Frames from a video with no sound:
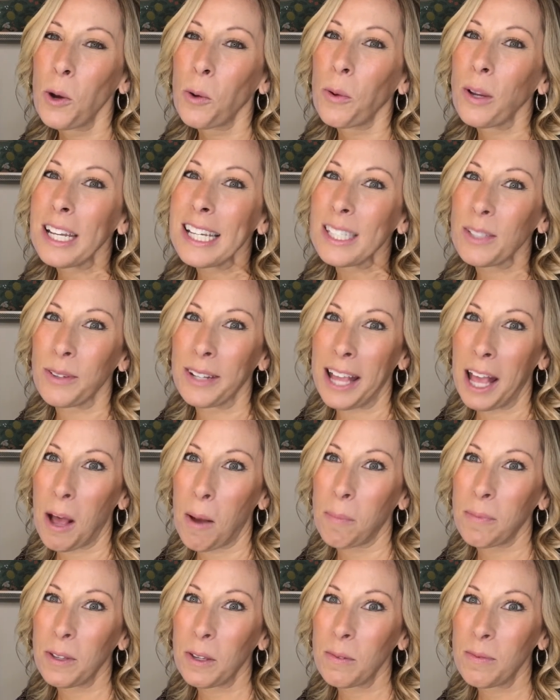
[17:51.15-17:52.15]
We just want to
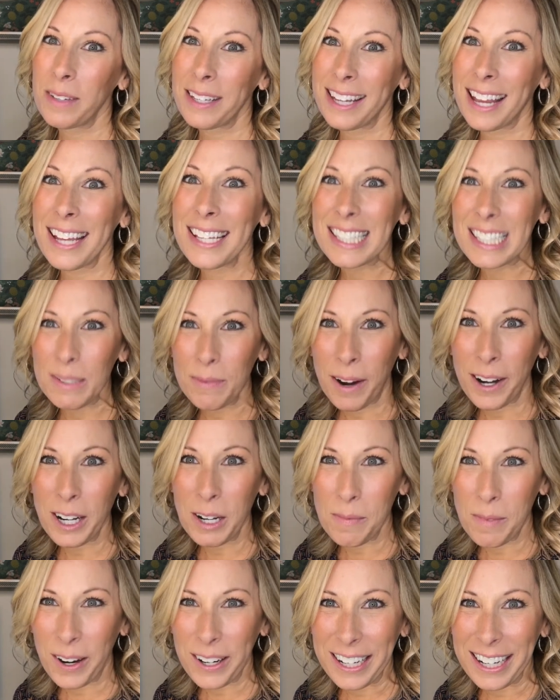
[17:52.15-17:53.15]
help you be a
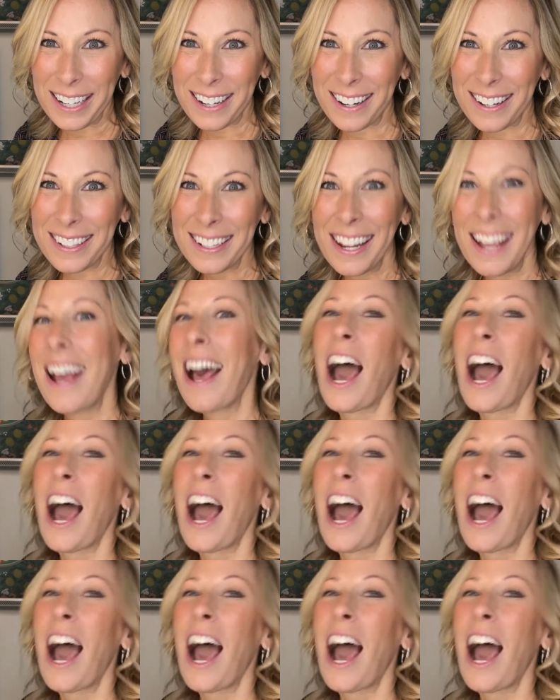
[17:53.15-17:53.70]
smarter marketer.